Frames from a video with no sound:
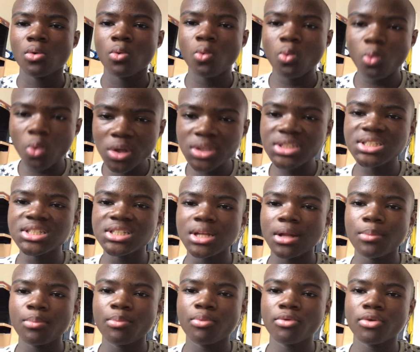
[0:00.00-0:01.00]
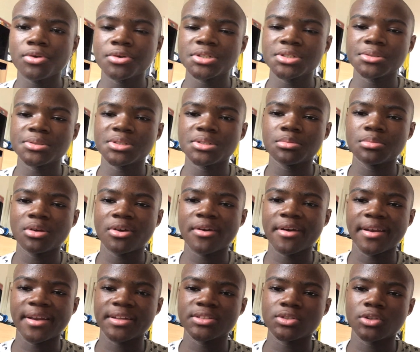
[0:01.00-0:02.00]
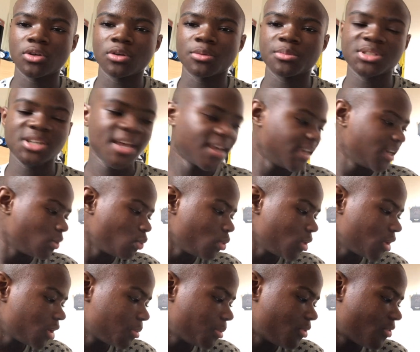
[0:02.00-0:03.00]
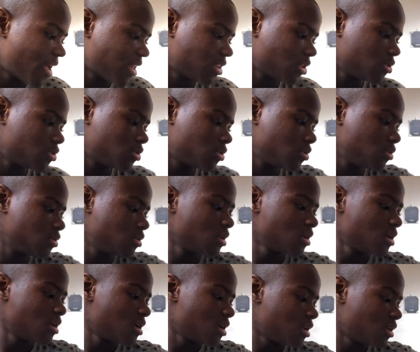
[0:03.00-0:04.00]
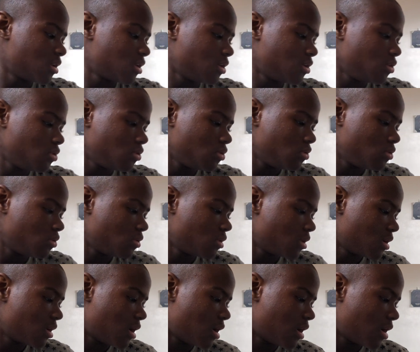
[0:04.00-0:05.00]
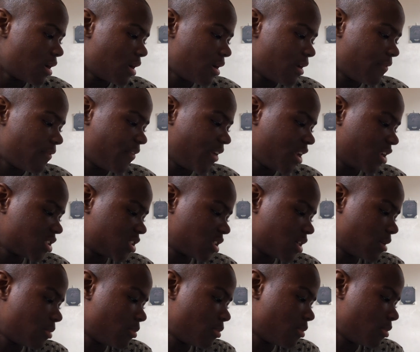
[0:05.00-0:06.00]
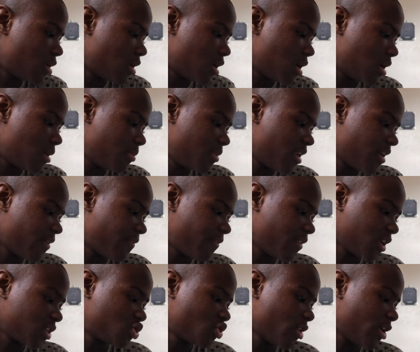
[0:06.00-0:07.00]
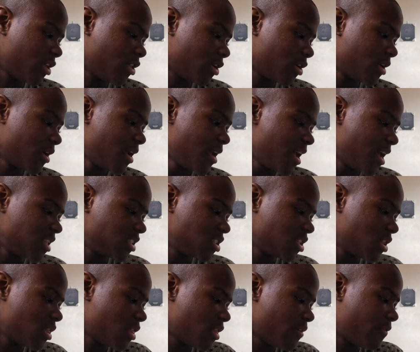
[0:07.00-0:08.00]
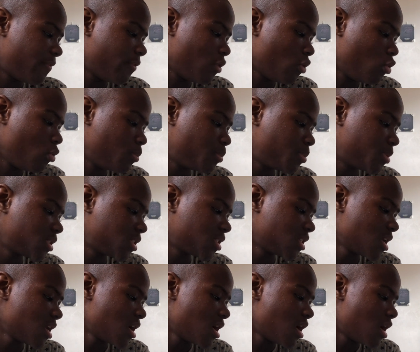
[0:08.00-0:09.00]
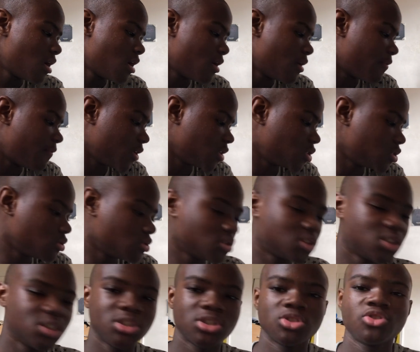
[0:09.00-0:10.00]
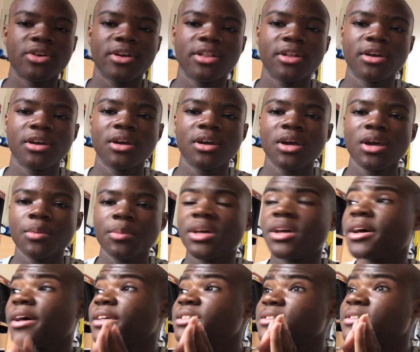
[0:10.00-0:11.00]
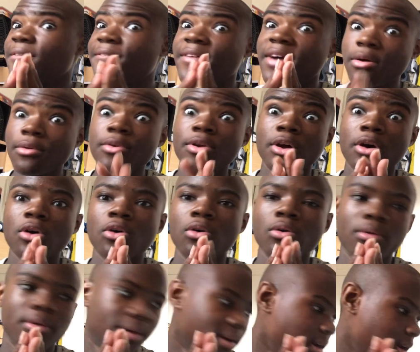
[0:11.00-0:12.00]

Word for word: What's up, bro? It's me, Ryan Dix Holmes, and we're gonna be reacting to the new Invader Zim Netflix trailer and to the Floops official teaser trailer, because if you don't know,